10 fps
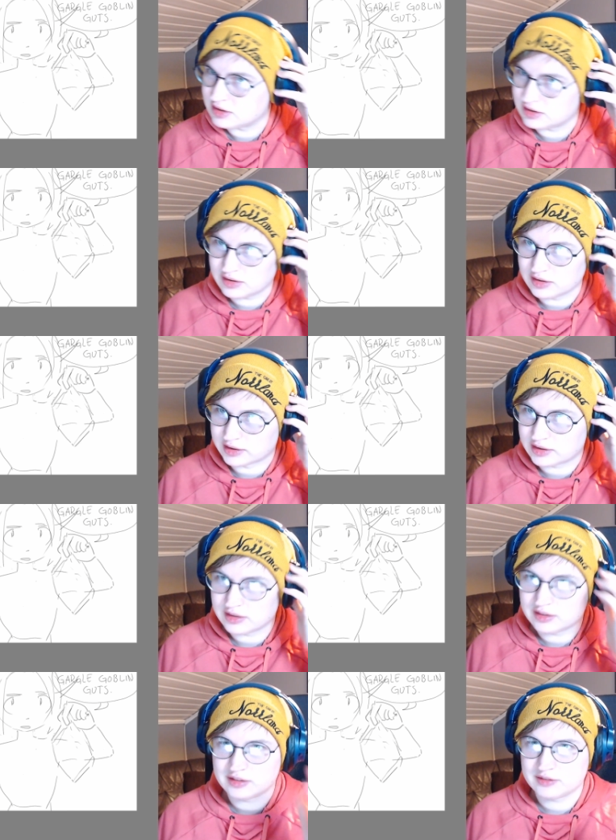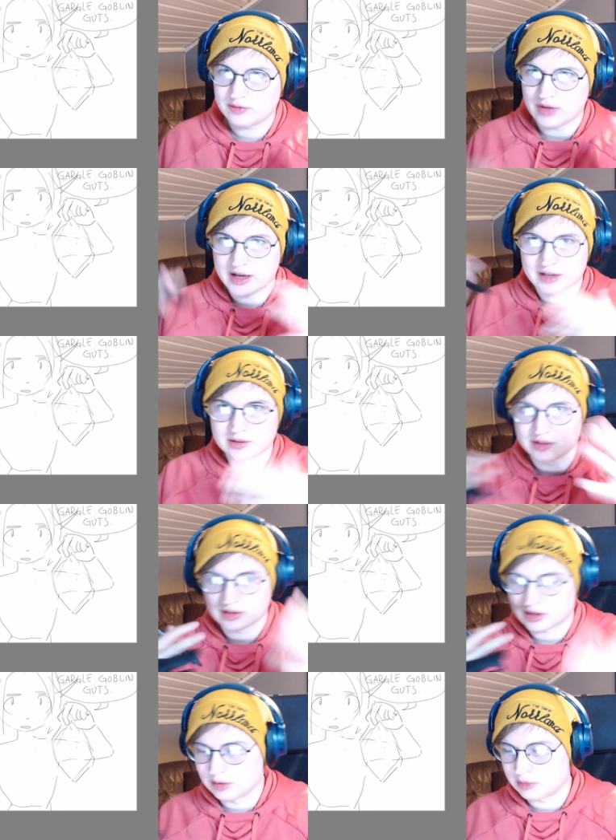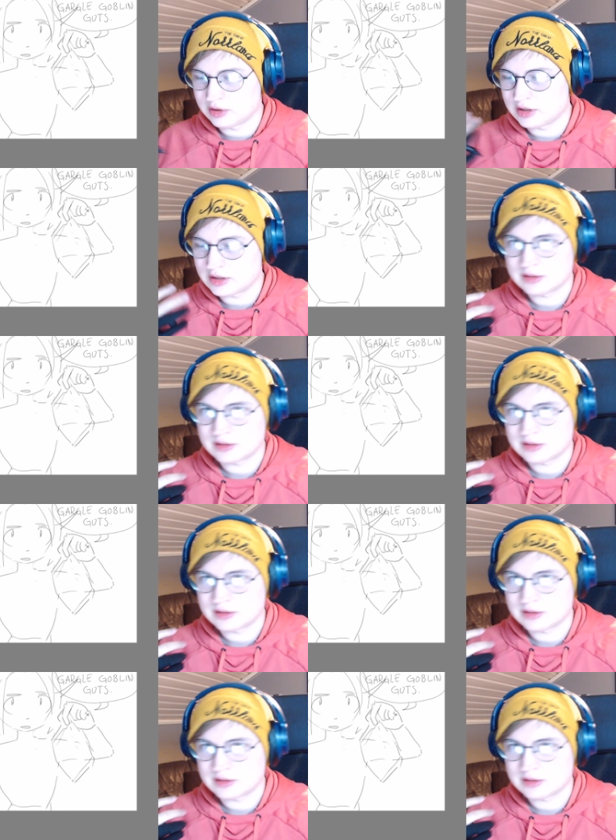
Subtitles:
like add all the clothing,